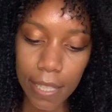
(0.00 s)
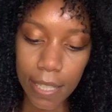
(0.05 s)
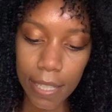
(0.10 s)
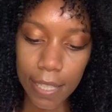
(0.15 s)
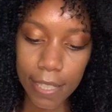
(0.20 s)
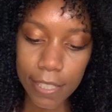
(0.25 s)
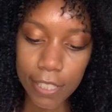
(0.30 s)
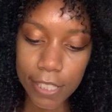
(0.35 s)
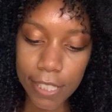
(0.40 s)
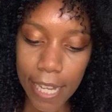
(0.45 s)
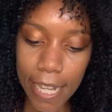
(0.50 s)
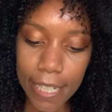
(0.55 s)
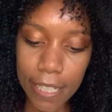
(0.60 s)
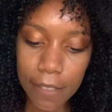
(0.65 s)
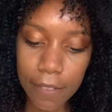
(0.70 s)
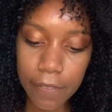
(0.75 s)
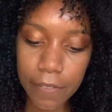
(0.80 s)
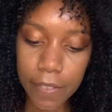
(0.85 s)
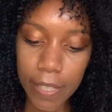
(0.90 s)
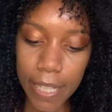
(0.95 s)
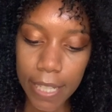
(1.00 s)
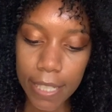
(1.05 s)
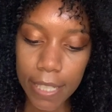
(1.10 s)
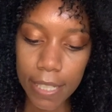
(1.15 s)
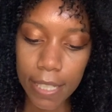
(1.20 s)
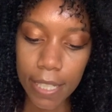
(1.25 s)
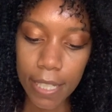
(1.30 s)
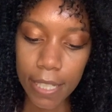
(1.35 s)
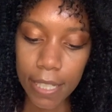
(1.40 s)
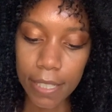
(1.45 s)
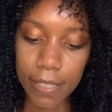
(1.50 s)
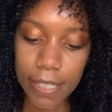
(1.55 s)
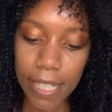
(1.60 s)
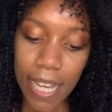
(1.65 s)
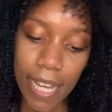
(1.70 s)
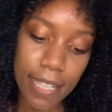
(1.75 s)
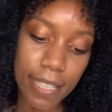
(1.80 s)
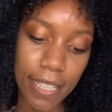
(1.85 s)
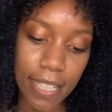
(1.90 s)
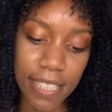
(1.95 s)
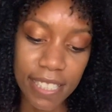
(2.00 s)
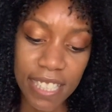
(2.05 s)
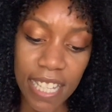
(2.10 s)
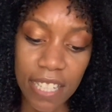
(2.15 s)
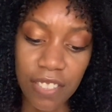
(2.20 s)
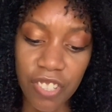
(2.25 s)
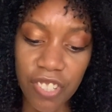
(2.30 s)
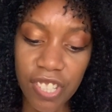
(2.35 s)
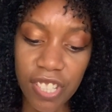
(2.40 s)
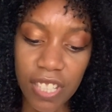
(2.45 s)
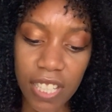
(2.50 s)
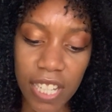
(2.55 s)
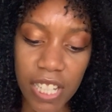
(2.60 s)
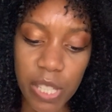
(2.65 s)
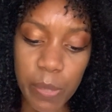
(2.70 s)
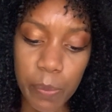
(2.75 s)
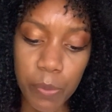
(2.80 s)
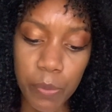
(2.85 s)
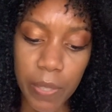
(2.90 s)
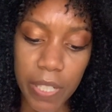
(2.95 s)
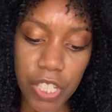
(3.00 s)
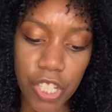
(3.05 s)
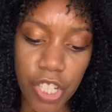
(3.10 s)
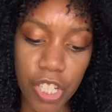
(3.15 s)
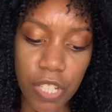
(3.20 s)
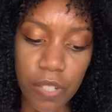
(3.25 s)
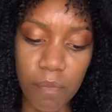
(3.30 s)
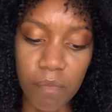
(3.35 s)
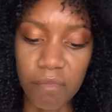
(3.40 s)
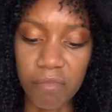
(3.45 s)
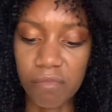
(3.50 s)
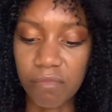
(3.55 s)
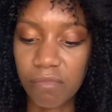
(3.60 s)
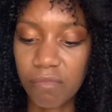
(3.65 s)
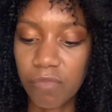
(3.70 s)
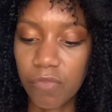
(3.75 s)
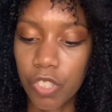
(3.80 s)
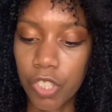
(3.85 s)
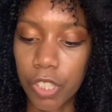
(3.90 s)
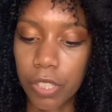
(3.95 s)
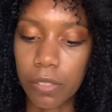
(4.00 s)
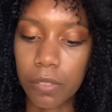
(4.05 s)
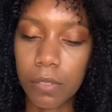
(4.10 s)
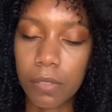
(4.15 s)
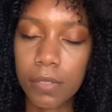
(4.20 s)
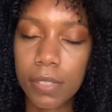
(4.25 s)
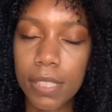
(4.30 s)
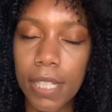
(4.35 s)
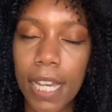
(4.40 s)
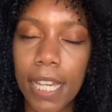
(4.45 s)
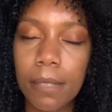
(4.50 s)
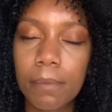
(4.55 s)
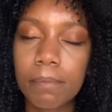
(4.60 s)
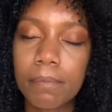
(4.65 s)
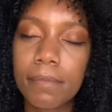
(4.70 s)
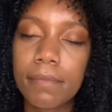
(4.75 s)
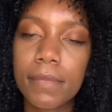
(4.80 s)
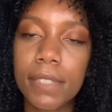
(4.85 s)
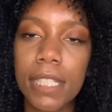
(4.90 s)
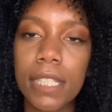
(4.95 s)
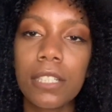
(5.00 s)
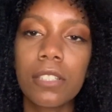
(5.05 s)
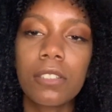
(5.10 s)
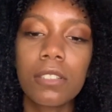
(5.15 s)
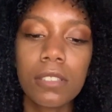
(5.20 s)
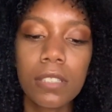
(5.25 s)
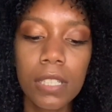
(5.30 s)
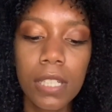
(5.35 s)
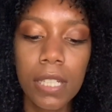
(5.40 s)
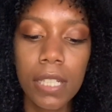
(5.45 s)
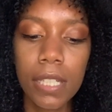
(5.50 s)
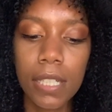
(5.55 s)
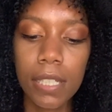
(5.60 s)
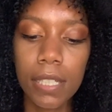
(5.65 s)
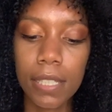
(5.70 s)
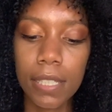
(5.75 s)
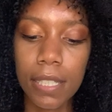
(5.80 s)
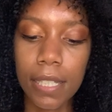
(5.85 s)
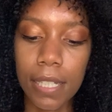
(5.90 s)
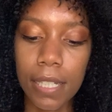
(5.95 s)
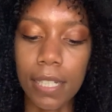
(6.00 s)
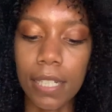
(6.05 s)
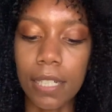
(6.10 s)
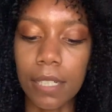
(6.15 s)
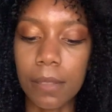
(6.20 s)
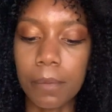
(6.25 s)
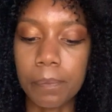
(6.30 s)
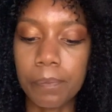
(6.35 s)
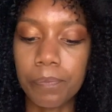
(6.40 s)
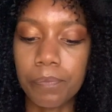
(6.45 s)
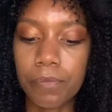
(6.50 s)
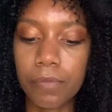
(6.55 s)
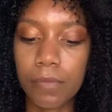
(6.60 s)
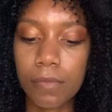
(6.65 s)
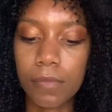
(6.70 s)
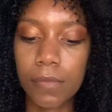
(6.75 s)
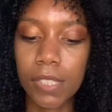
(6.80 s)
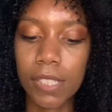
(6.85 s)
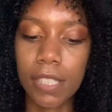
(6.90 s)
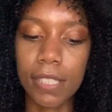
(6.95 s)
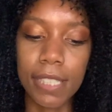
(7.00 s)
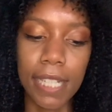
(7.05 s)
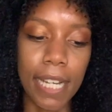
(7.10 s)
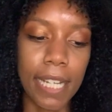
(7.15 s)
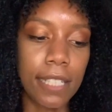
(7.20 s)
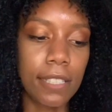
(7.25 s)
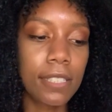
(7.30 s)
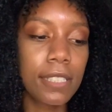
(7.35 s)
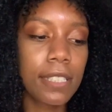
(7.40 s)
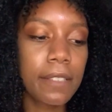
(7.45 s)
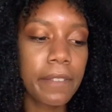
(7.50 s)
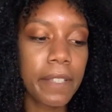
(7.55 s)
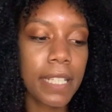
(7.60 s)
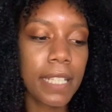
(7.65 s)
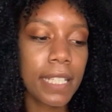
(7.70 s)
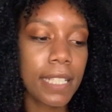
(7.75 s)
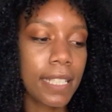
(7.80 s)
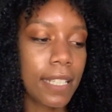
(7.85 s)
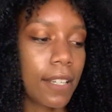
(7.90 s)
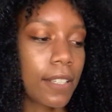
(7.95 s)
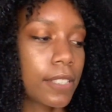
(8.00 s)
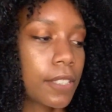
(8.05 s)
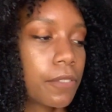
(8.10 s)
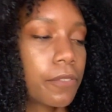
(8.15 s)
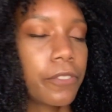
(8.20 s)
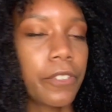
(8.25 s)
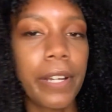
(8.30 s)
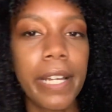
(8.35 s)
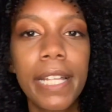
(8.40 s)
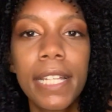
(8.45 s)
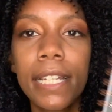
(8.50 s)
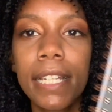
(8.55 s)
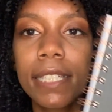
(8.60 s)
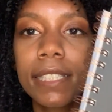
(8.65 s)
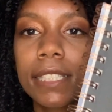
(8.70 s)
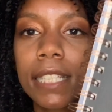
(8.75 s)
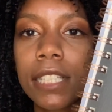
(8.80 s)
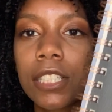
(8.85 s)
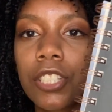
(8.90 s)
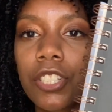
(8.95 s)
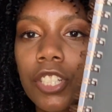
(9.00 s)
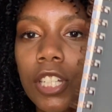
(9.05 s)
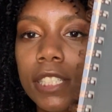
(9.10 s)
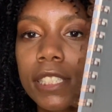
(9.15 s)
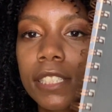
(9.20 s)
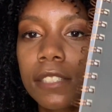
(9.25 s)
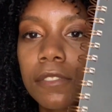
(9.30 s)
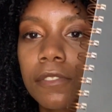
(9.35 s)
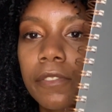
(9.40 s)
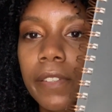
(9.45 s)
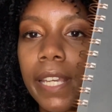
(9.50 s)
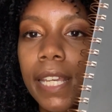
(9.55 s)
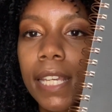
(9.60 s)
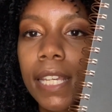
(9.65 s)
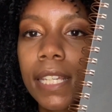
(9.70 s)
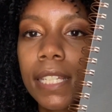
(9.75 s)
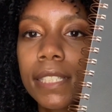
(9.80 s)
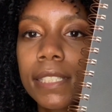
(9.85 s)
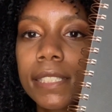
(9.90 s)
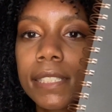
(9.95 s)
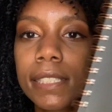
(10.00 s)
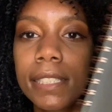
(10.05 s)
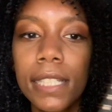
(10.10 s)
It's kind of like, yeah, like I said, just an inspiration journal type deal. The title of it on the front, it says Just a Phase,